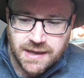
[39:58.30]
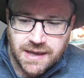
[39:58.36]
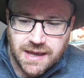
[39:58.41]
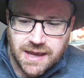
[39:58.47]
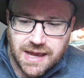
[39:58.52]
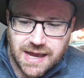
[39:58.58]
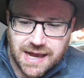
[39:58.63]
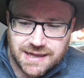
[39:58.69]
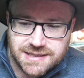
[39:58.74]

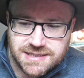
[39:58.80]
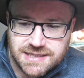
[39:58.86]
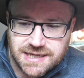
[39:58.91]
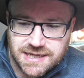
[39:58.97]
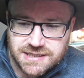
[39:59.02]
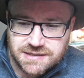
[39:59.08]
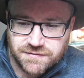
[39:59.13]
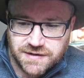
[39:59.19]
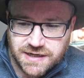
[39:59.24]
And
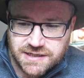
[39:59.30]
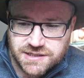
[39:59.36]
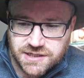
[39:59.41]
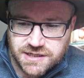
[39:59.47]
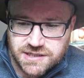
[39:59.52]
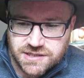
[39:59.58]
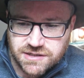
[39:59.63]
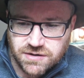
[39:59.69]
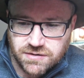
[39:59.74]
says religion
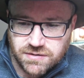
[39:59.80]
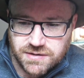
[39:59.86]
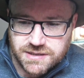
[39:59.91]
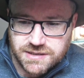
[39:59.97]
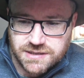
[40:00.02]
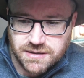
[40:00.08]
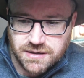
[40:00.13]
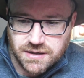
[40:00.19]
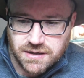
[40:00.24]

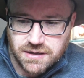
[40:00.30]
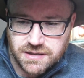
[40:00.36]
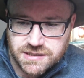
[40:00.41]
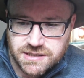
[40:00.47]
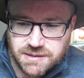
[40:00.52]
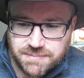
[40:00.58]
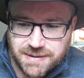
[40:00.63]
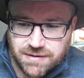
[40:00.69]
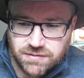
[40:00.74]

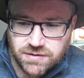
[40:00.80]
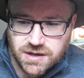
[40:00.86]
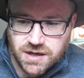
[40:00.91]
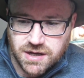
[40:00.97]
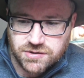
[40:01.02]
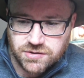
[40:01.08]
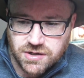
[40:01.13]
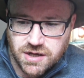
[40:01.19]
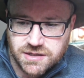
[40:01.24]
isn't about
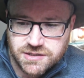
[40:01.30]
God or God's or